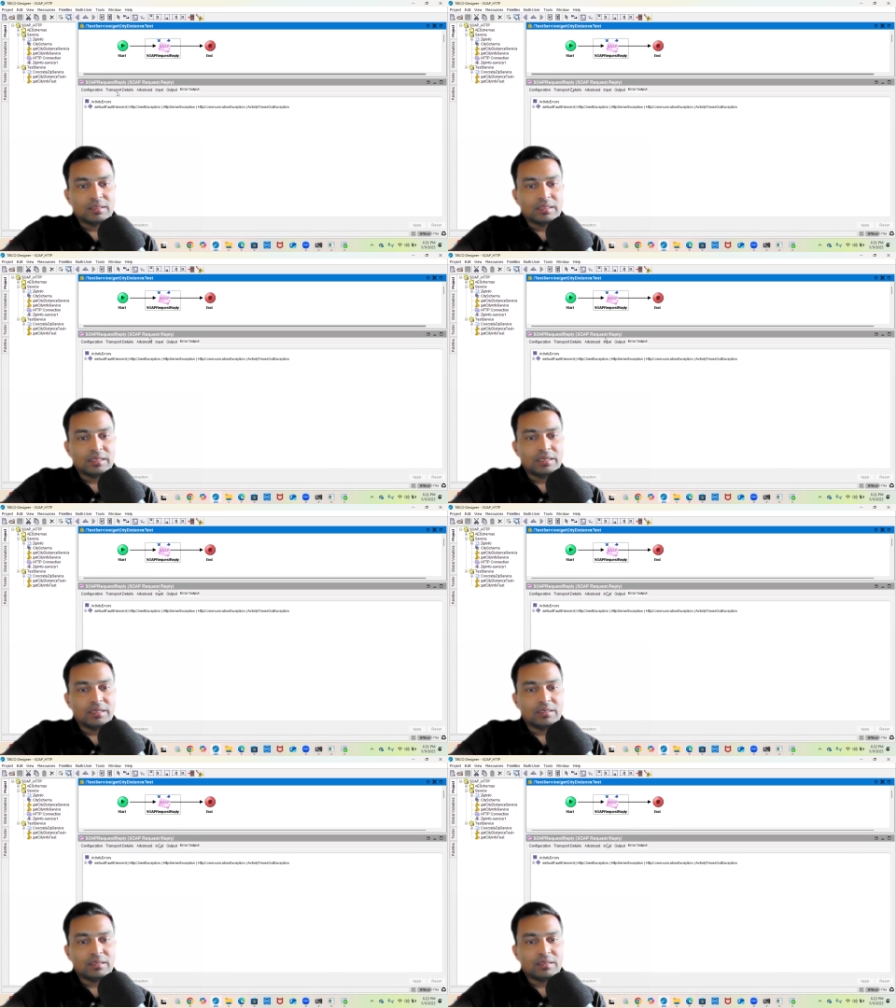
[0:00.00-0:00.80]

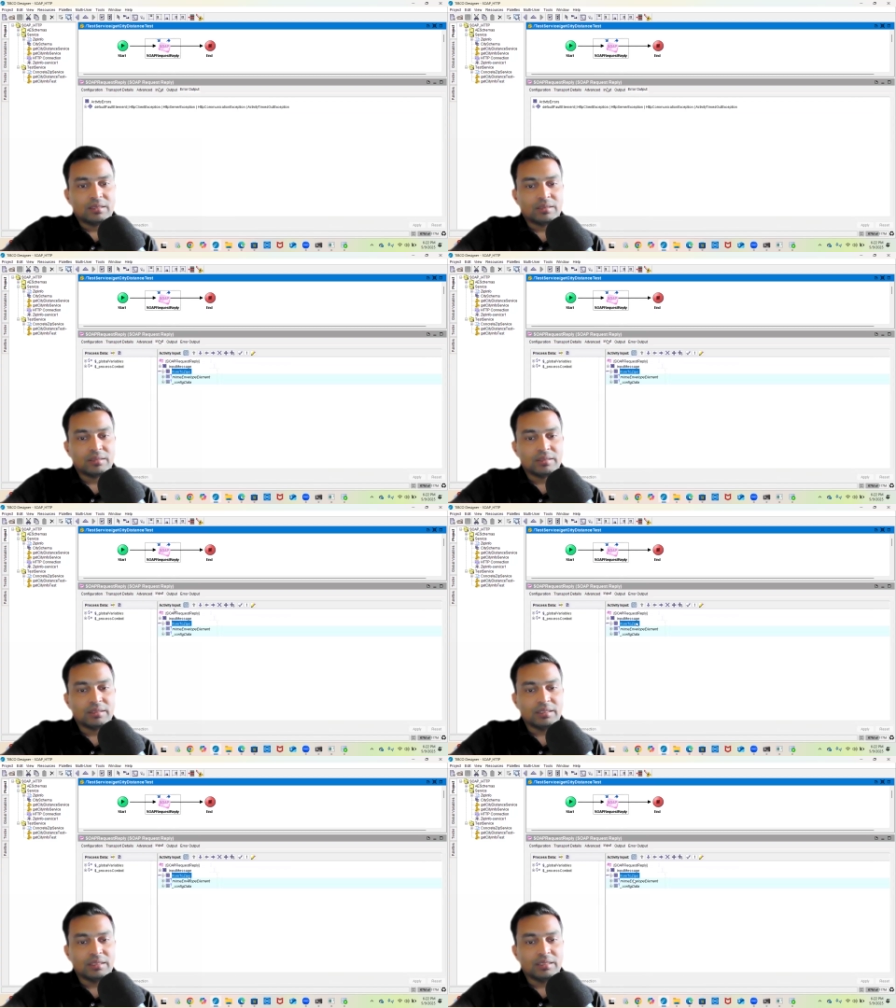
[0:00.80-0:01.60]
here
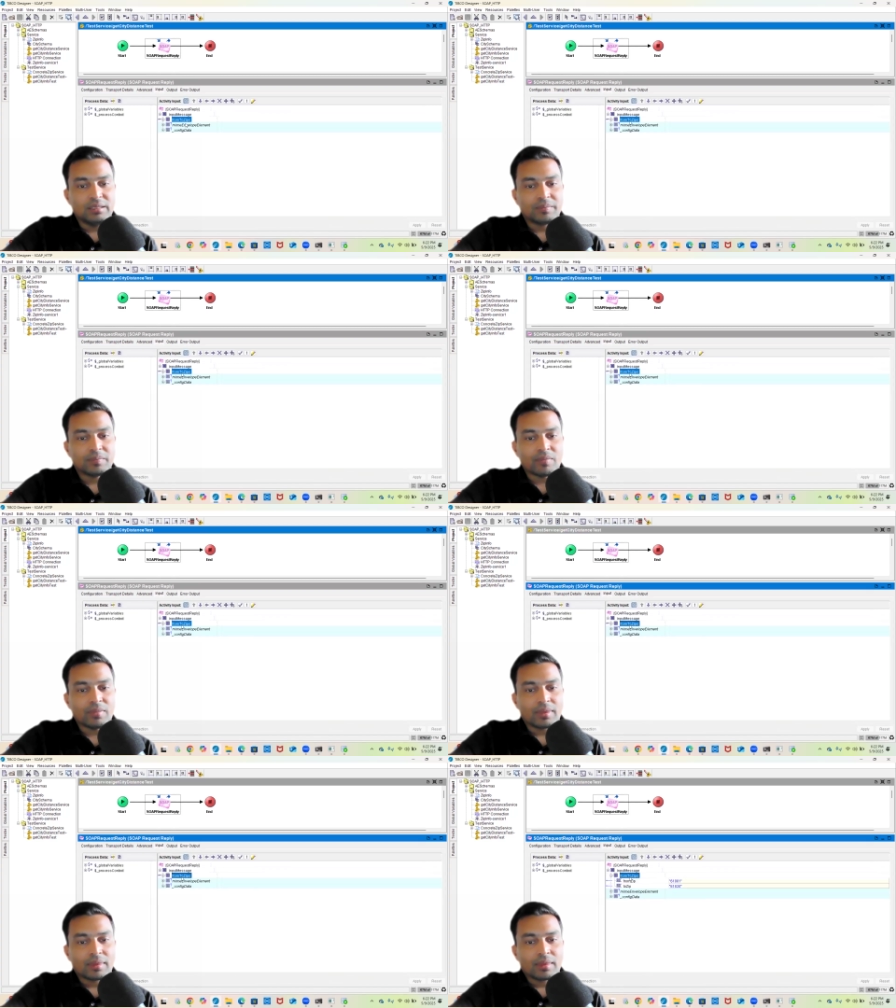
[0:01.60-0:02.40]
the
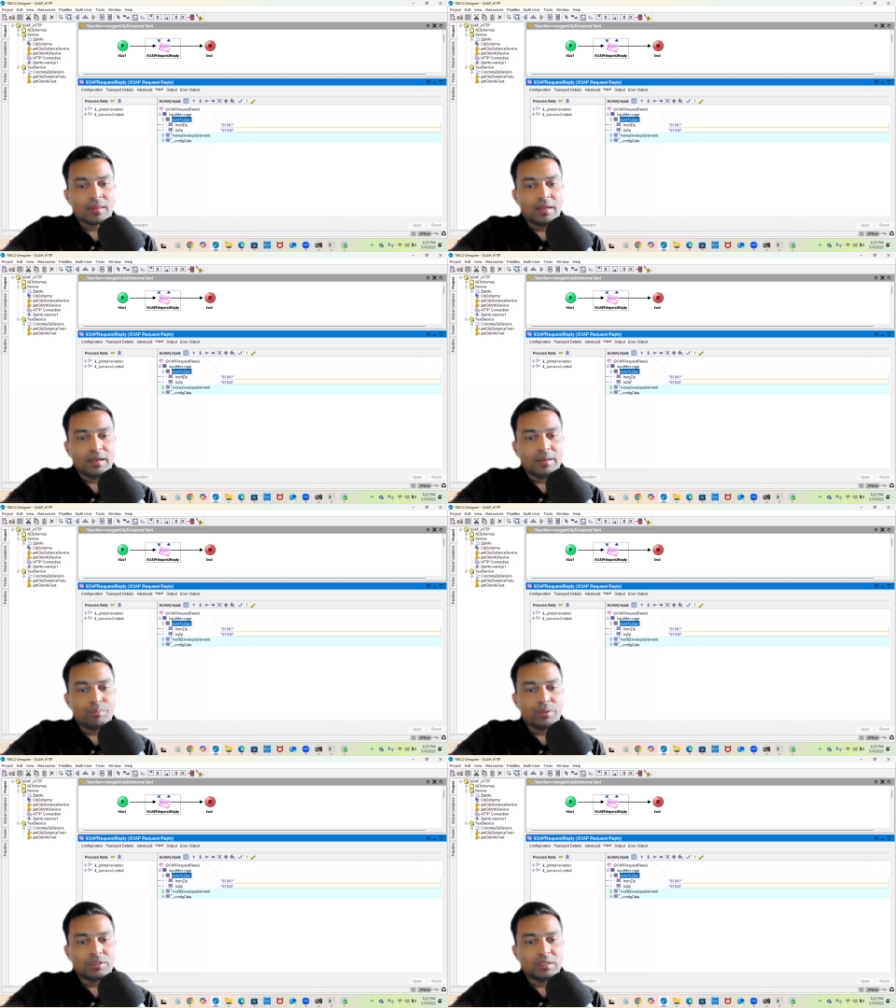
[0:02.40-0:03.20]

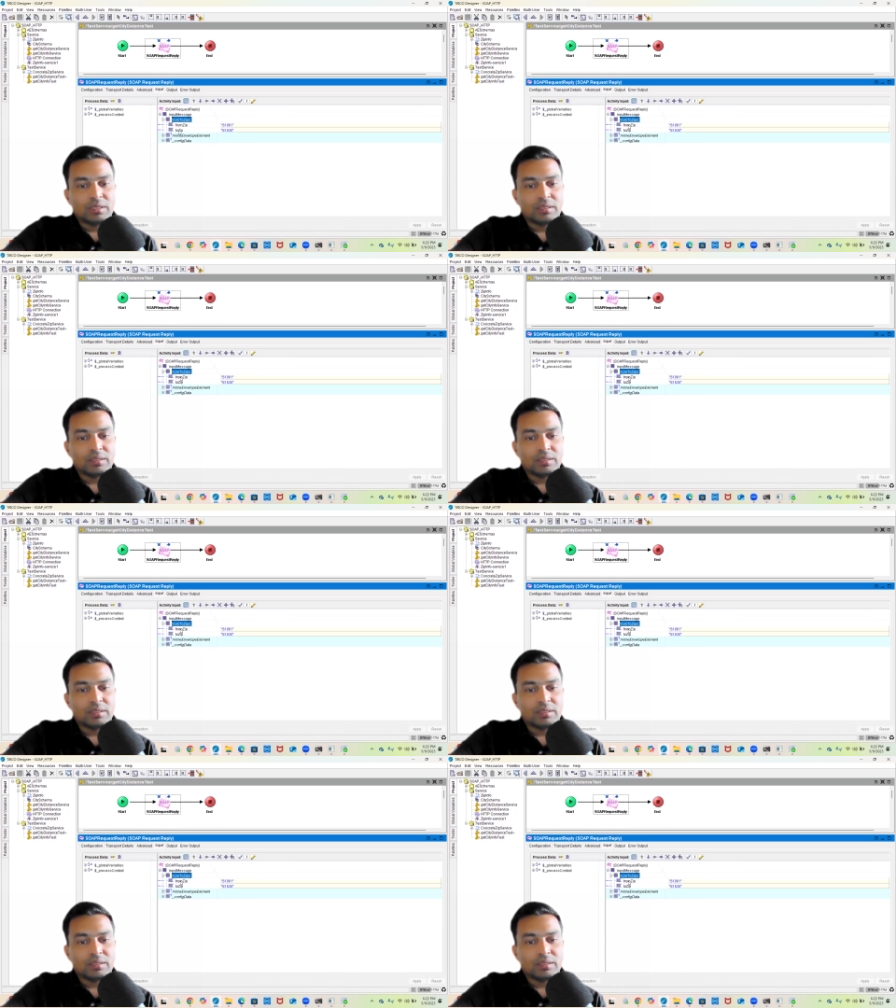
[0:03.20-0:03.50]
input